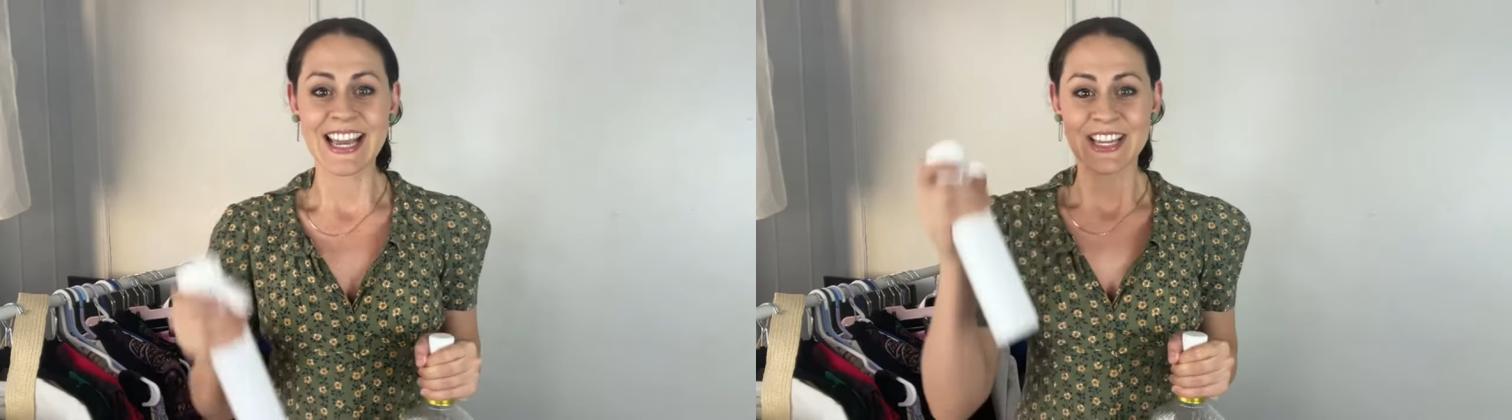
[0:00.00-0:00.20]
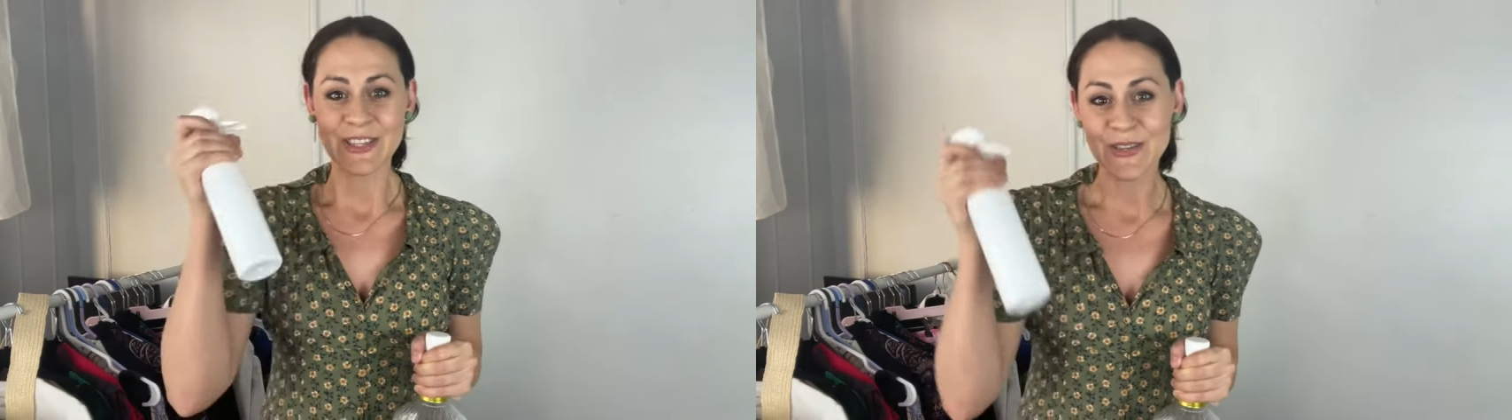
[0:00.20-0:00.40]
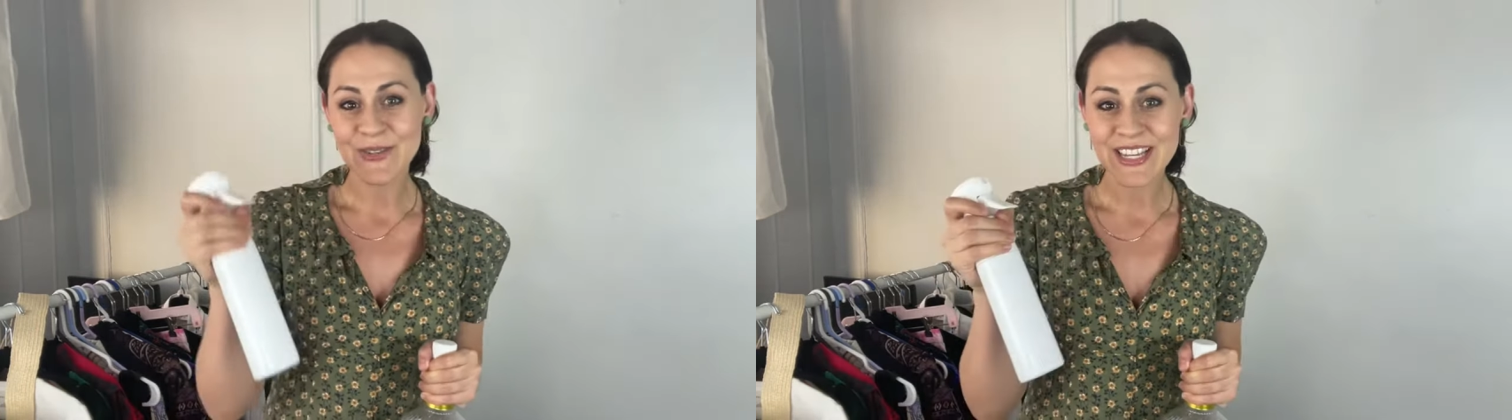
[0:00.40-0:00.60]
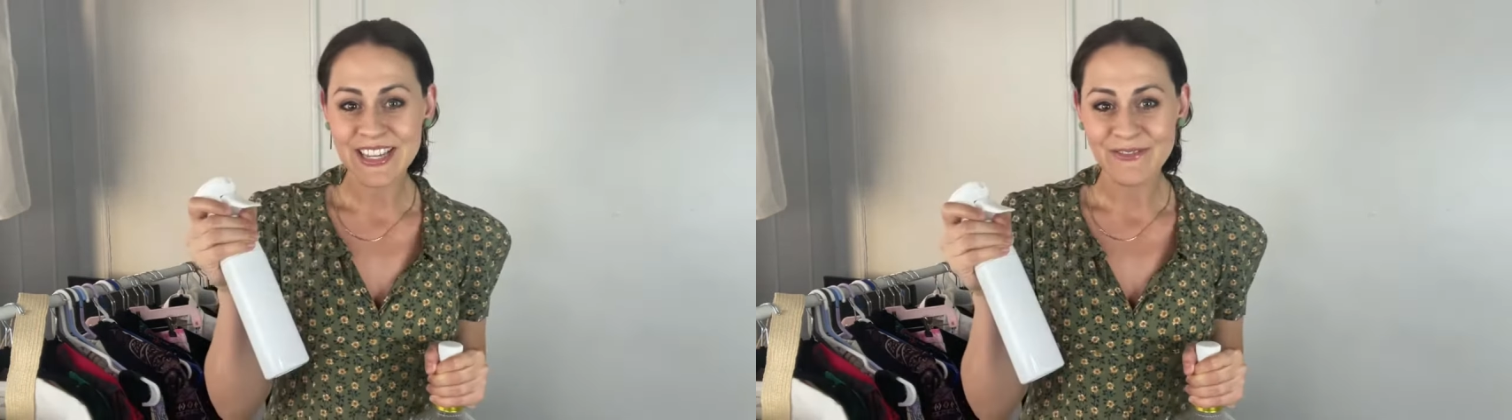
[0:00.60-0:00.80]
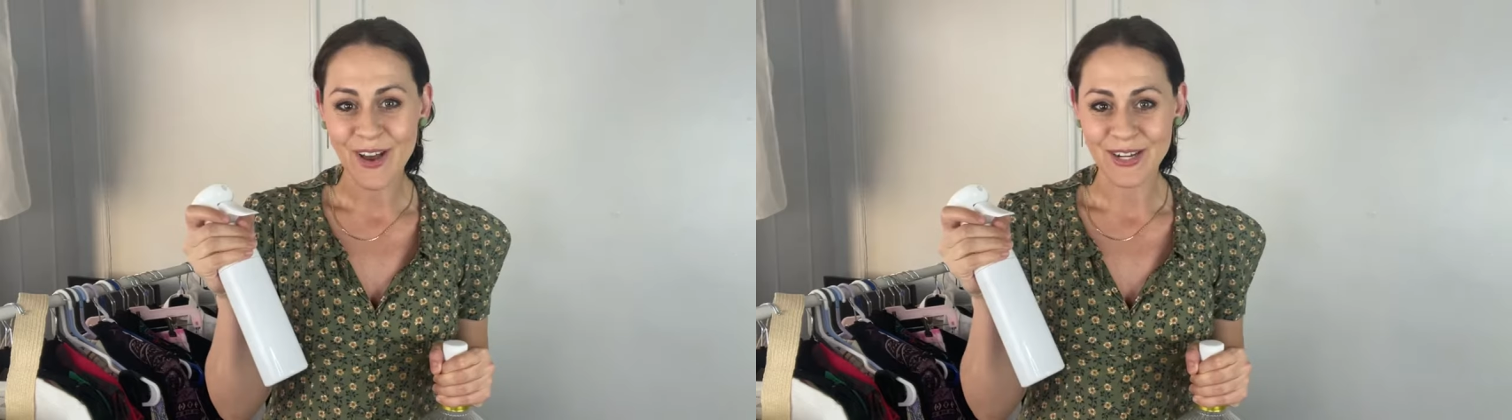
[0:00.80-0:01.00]
using a
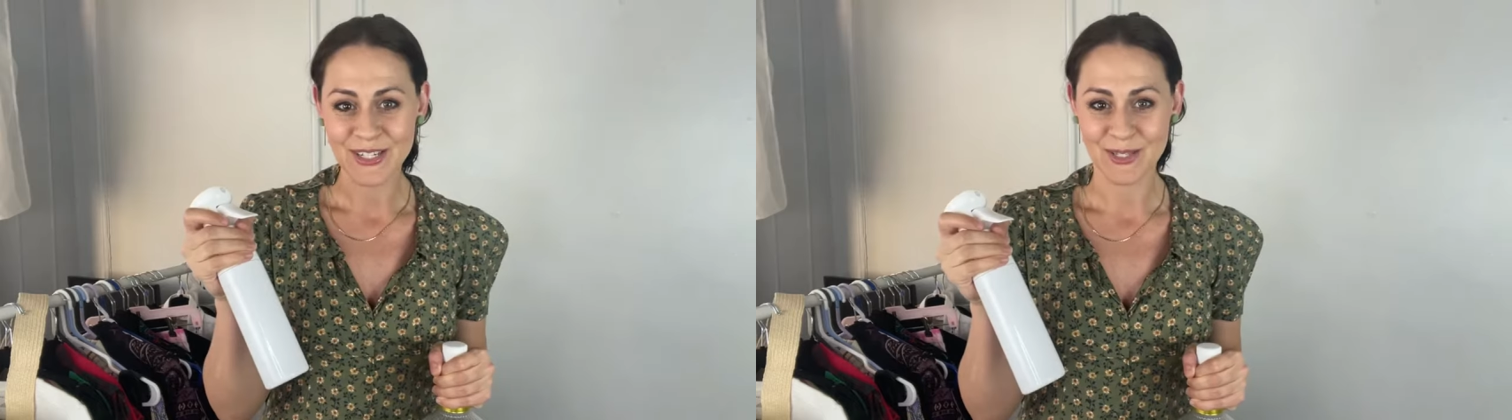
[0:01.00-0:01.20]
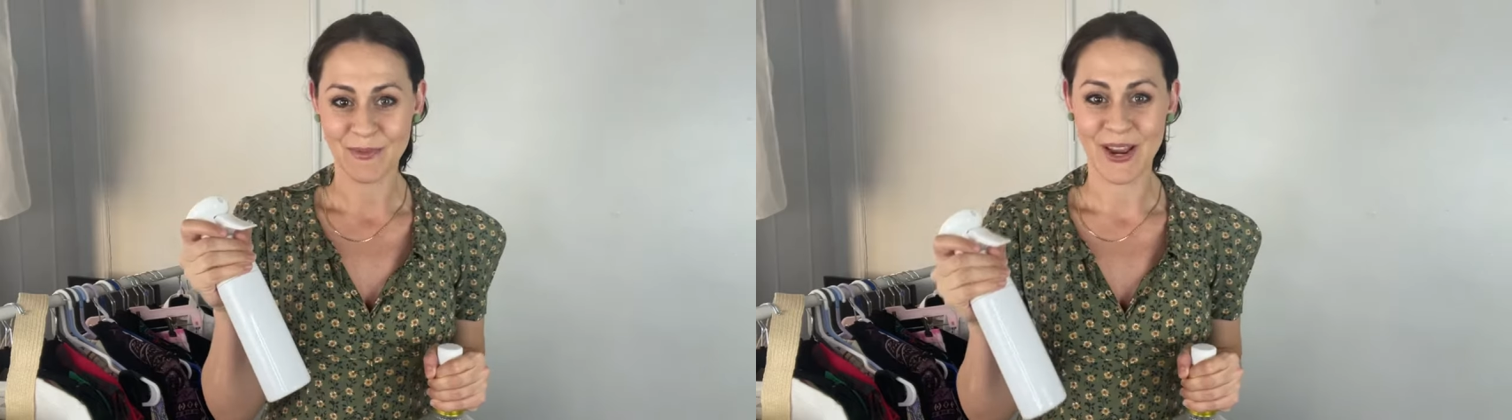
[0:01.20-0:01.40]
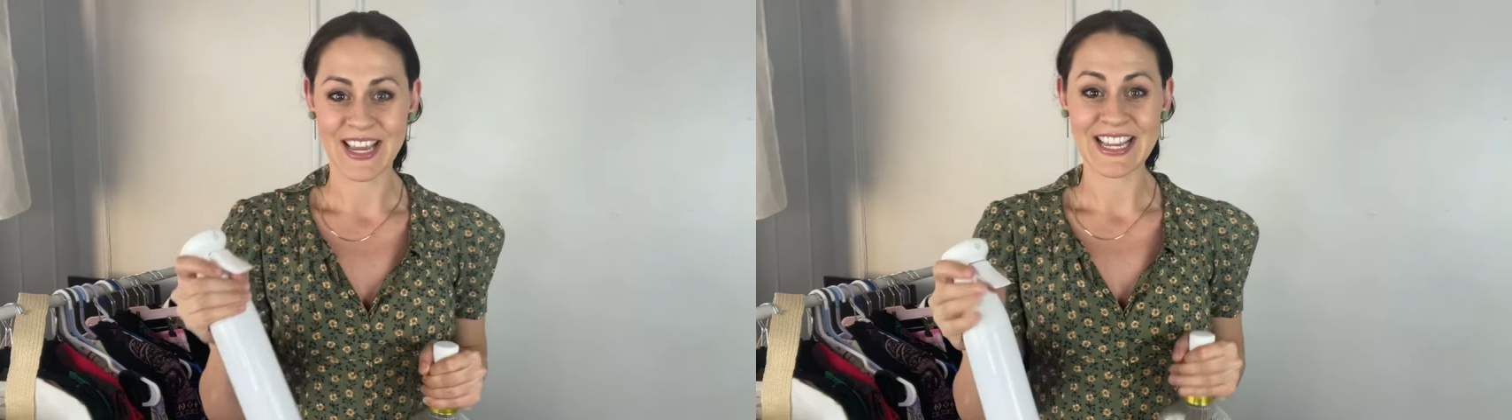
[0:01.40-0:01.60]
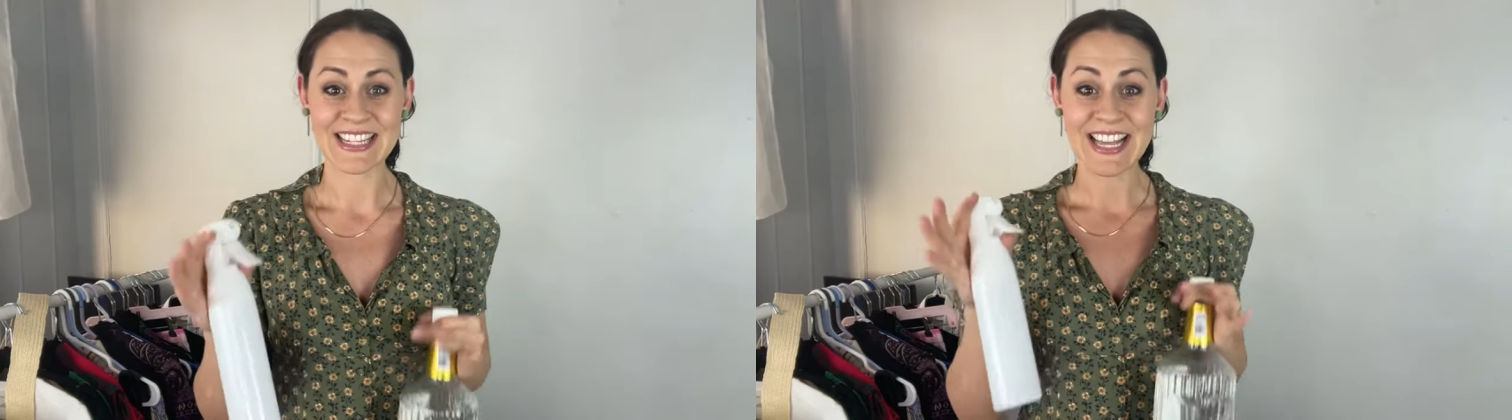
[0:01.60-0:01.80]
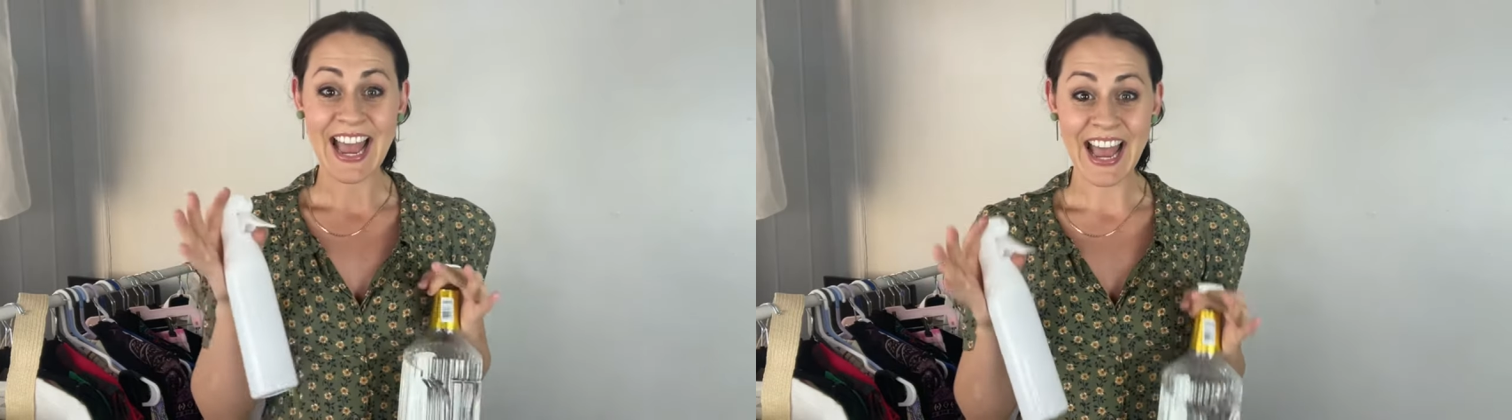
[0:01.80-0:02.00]
vodka spray is
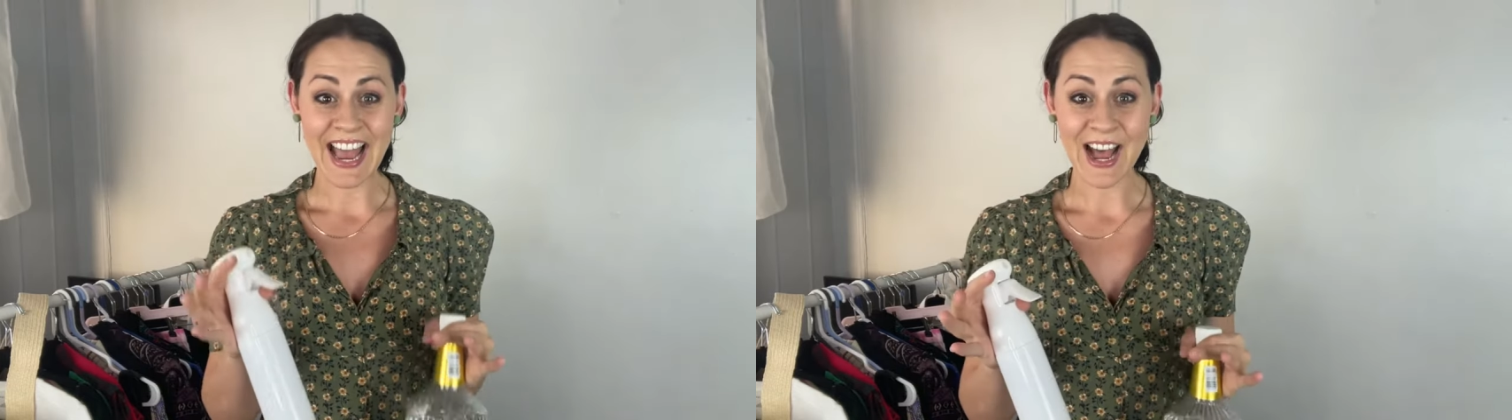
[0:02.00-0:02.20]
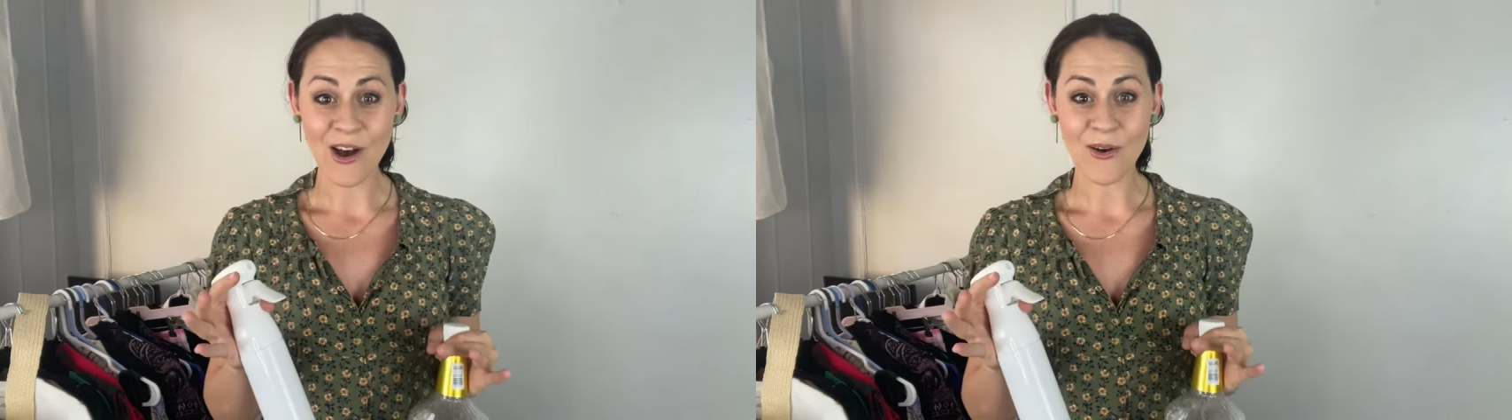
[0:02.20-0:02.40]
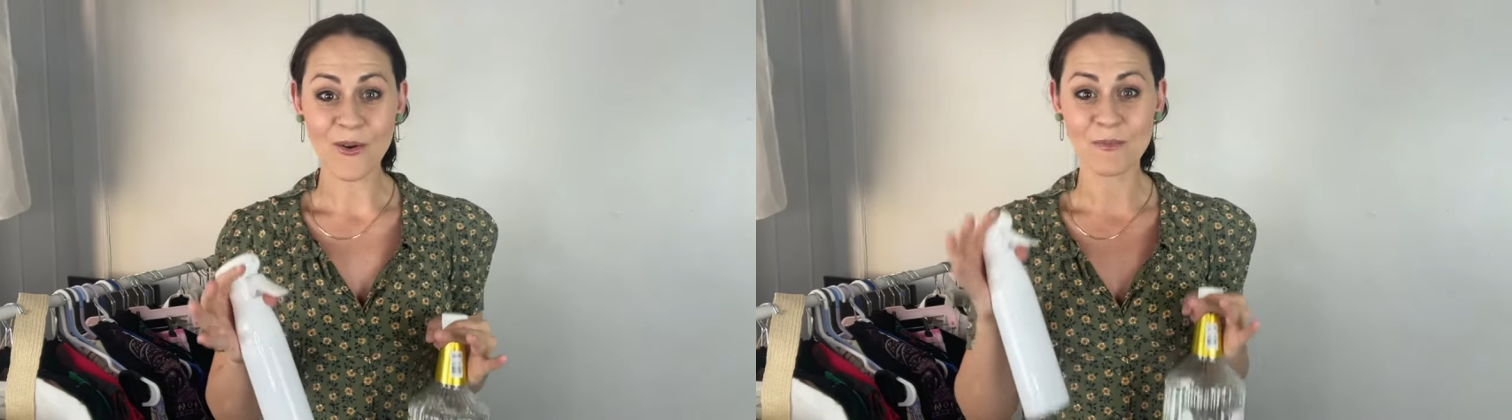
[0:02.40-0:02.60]
how